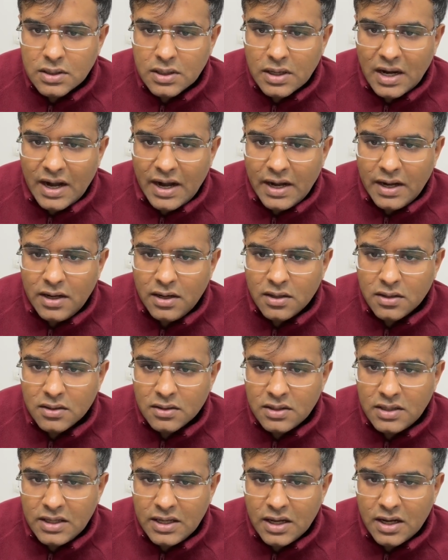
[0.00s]
and
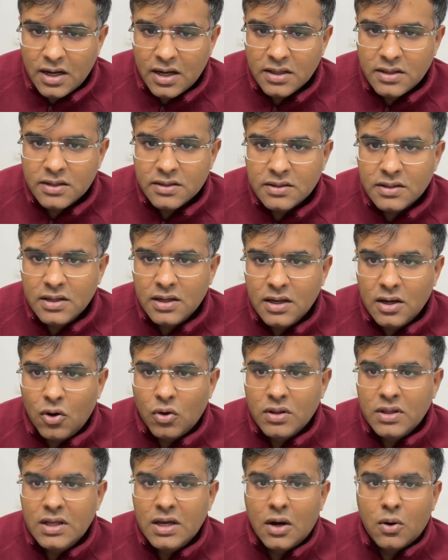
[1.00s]
the other thing
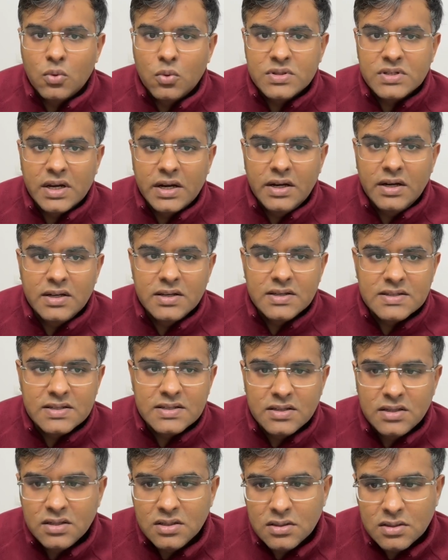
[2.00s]
on the outside is
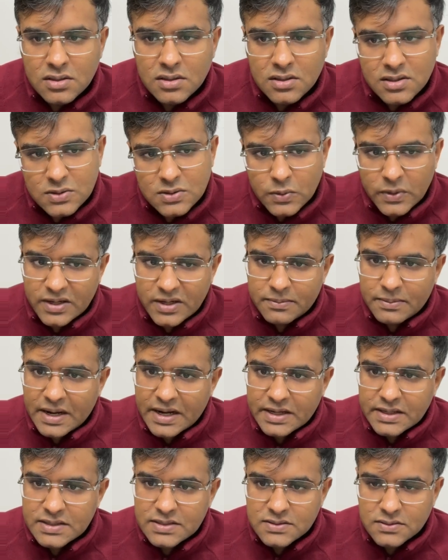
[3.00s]
in square
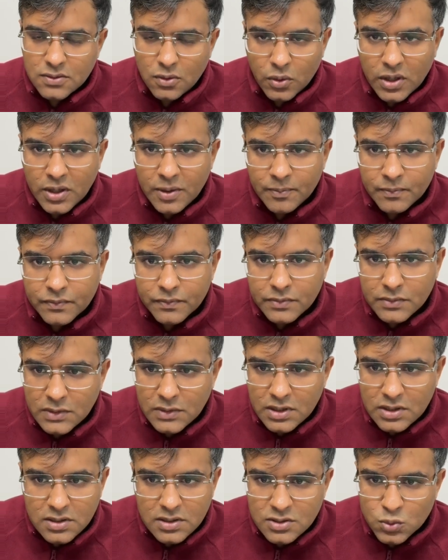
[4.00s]
brackets. Okay,
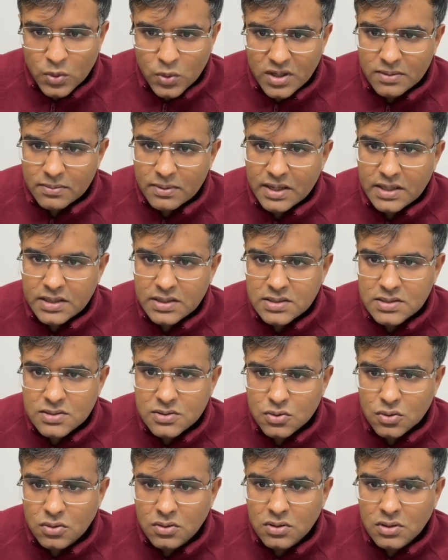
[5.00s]
square brackets.
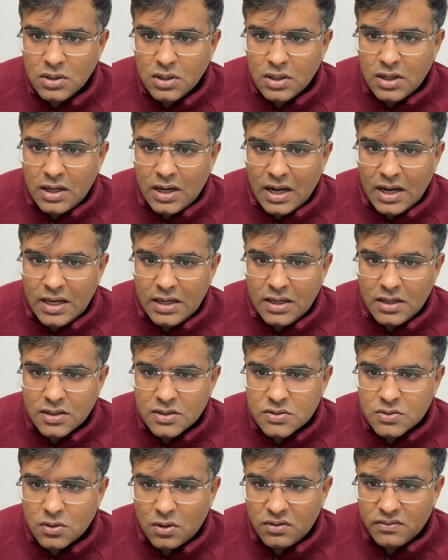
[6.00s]
So I'll
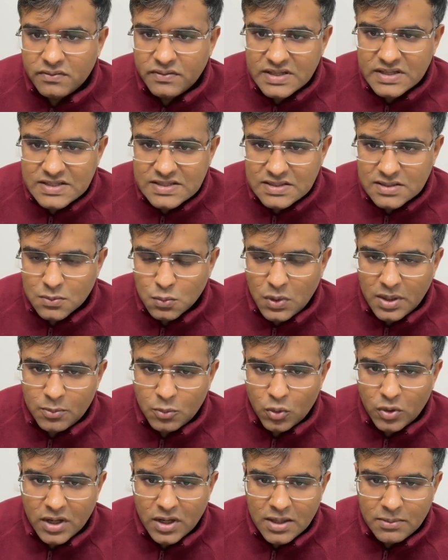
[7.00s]
solve this one
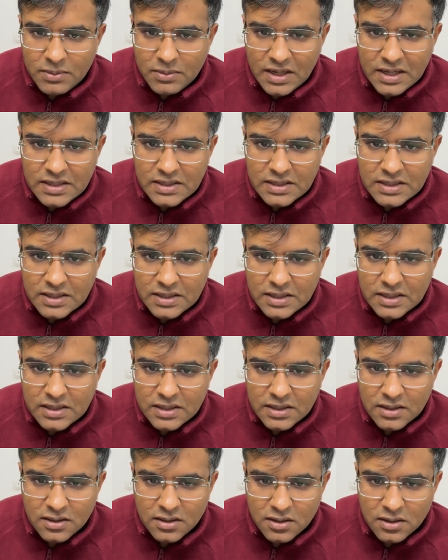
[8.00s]
more time. I'll
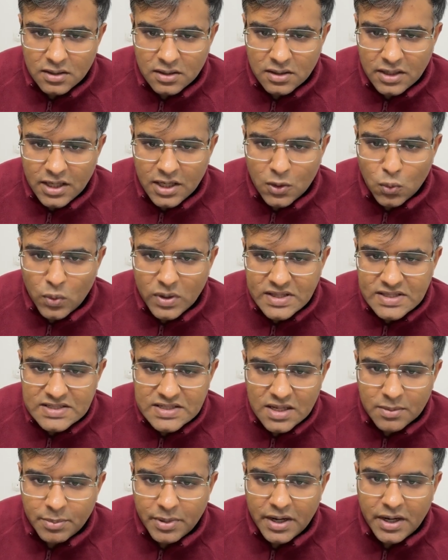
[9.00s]
take one
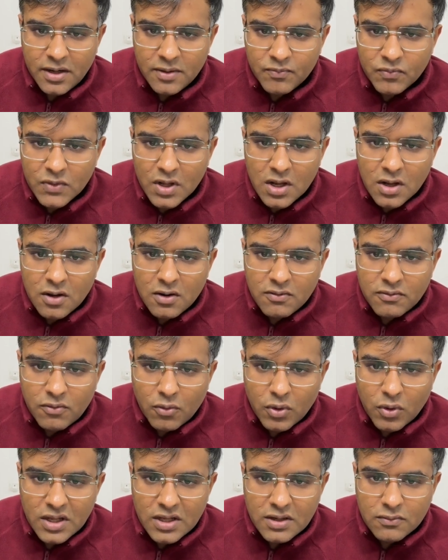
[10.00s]
step ahead.
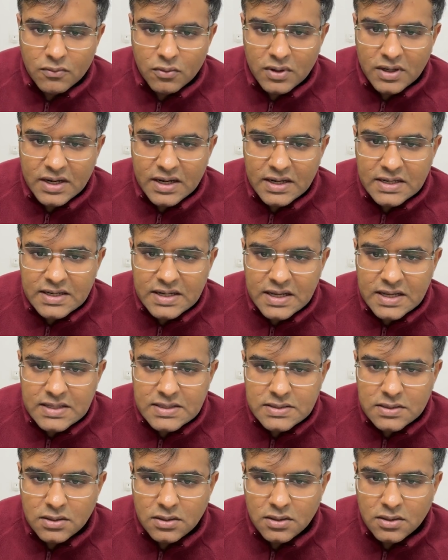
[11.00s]
14 would get
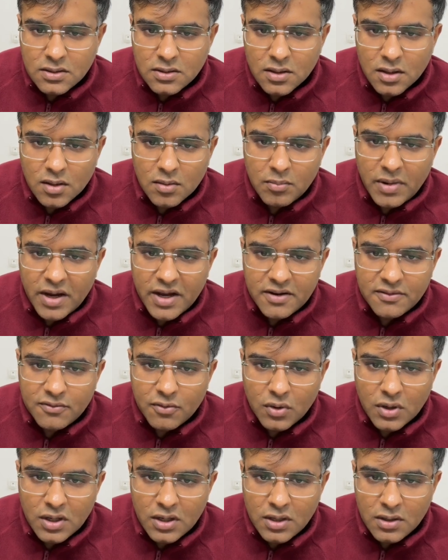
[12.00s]
cancelled. by
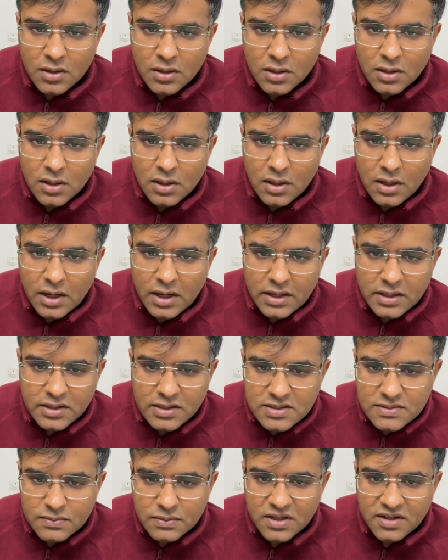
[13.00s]
14, and
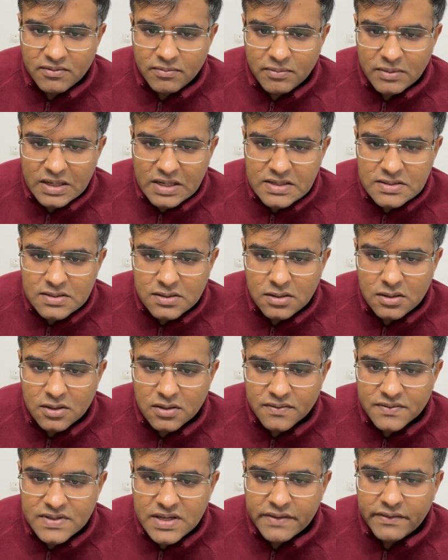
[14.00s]
this would give me a result
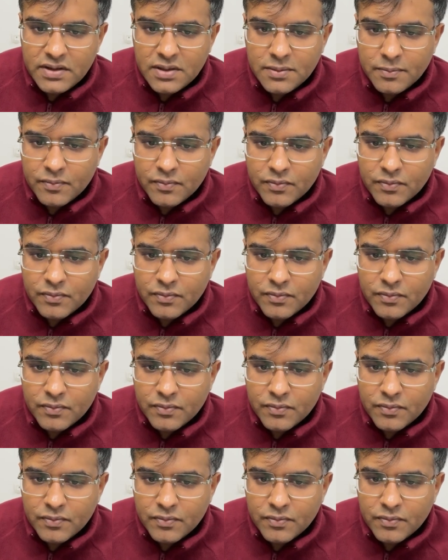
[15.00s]
of 7,